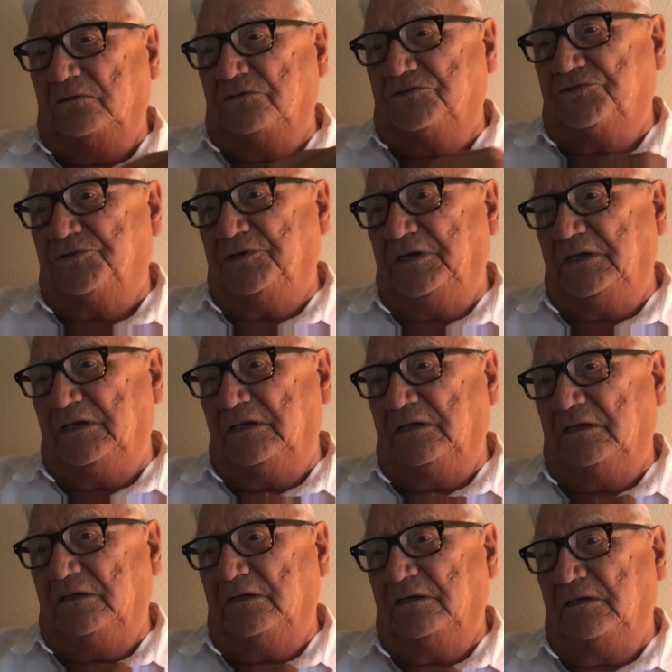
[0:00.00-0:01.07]
Street.
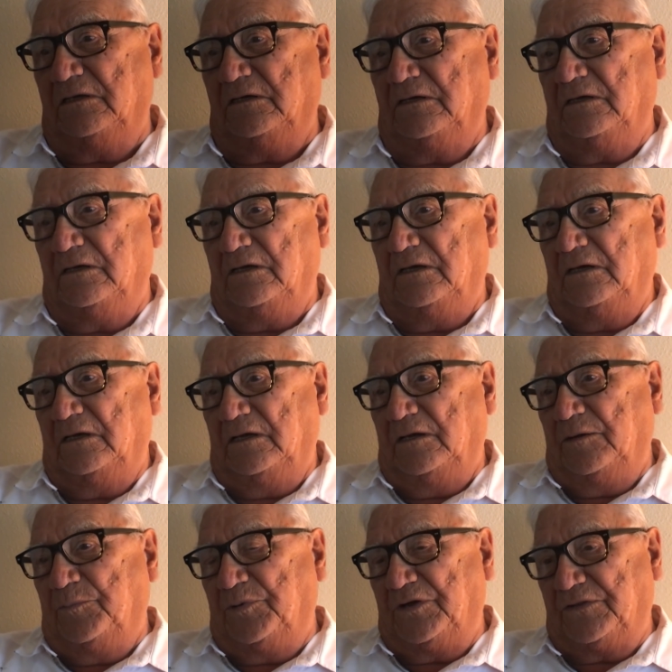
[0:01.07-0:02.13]

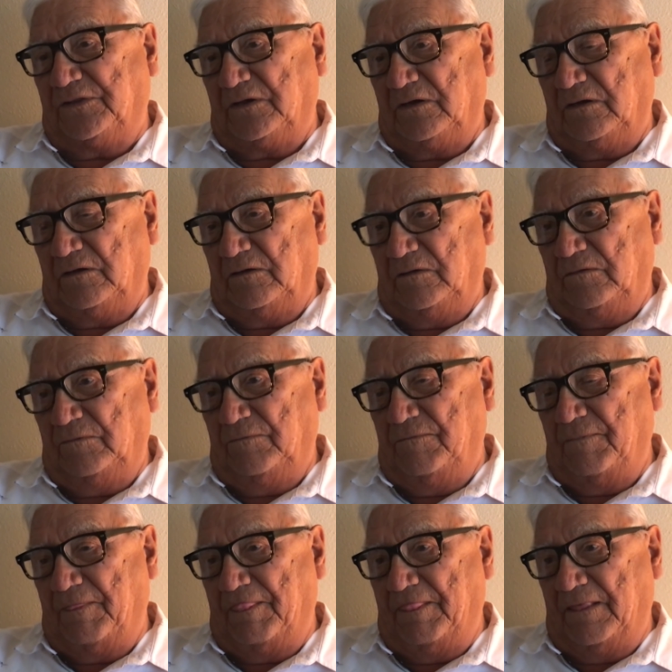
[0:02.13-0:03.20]
But
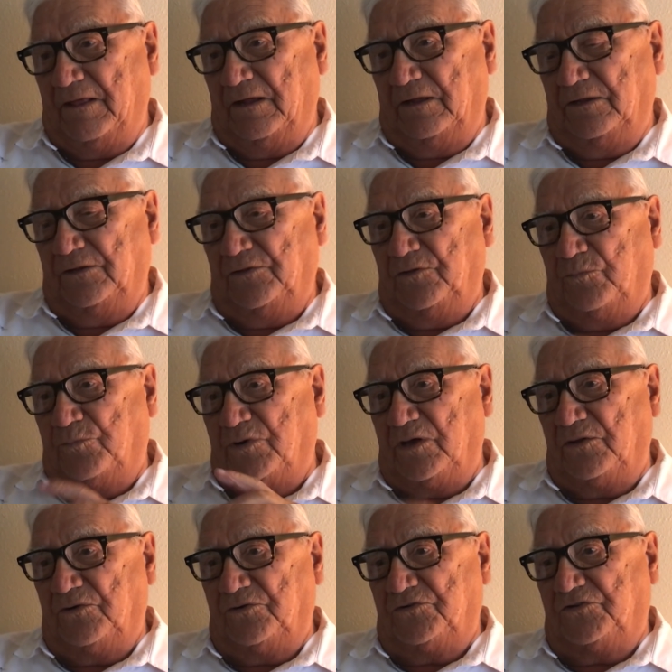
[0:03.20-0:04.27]
the
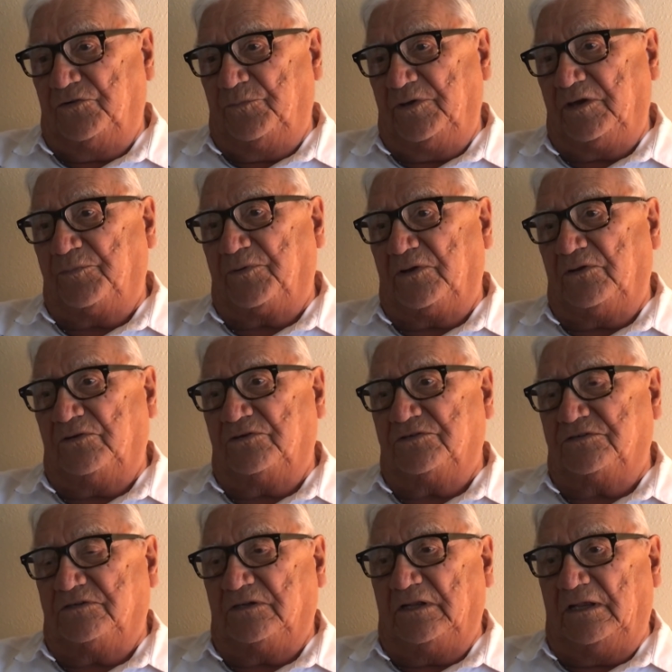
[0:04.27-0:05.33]
brothers, the big
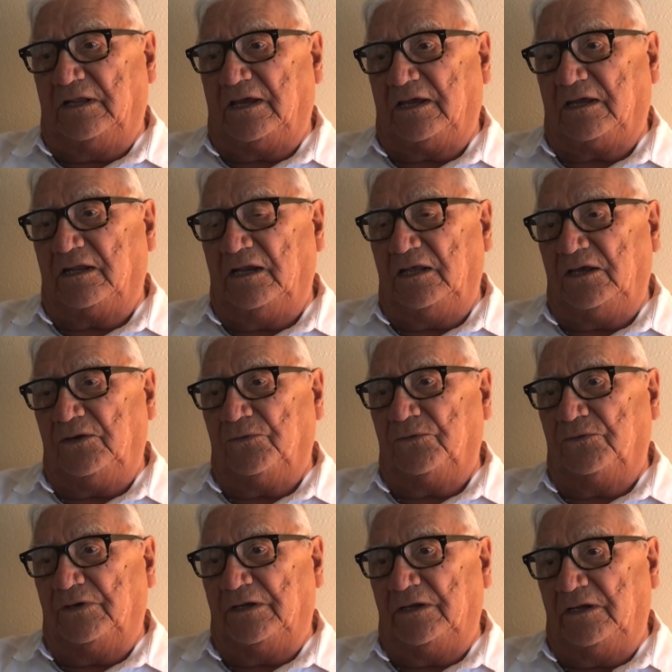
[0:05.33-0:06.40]
brothers like
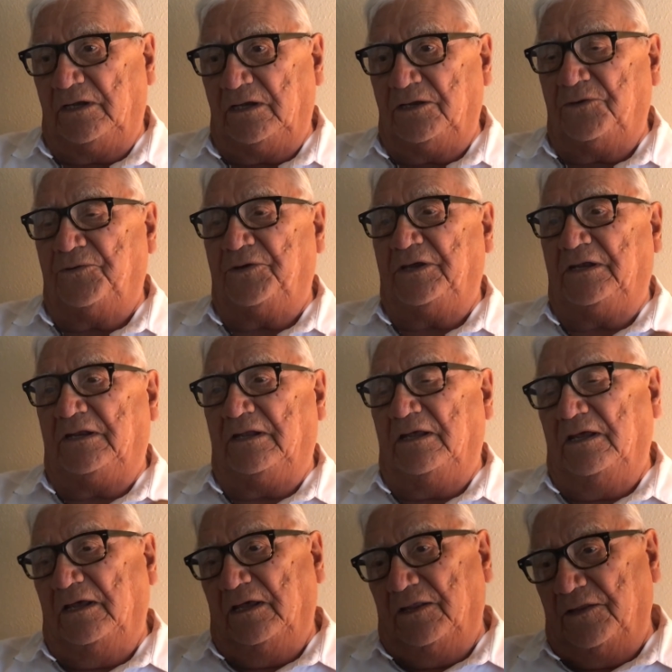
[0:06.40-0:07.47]
Leo and Henry,
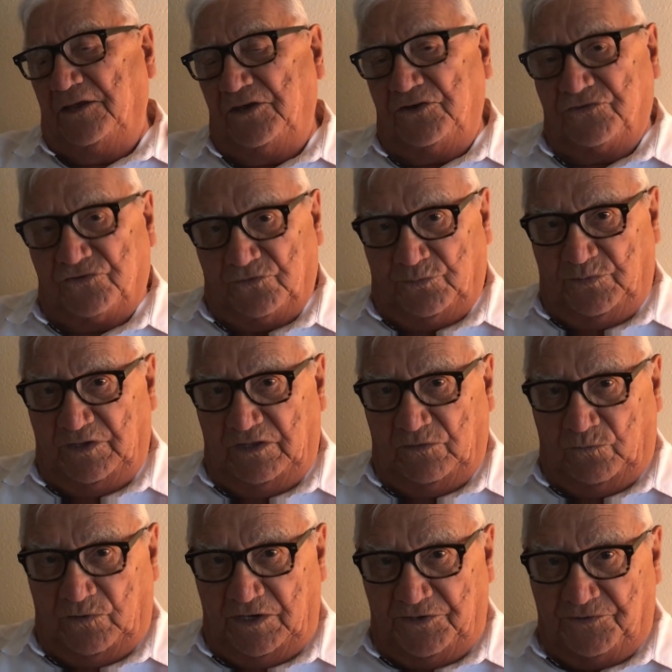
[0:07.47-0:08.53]
they used to be the
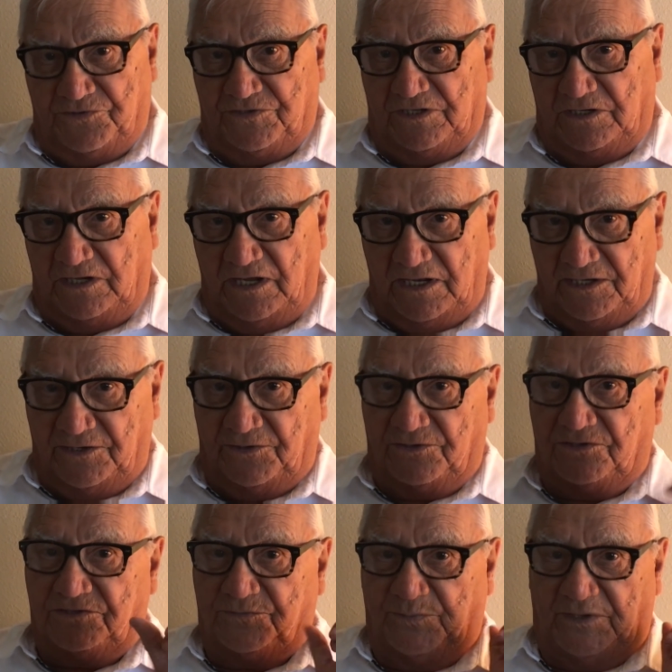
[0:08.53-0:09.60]
waiters at
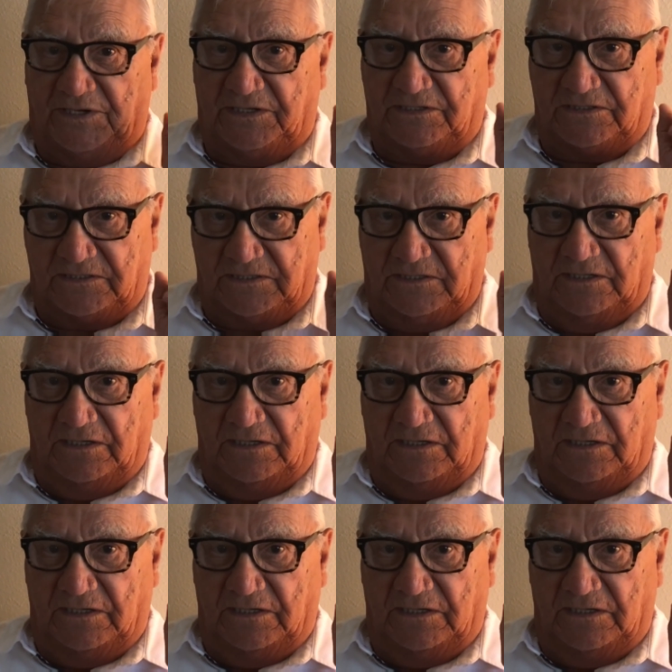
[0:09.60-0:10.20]
Gettinger's place.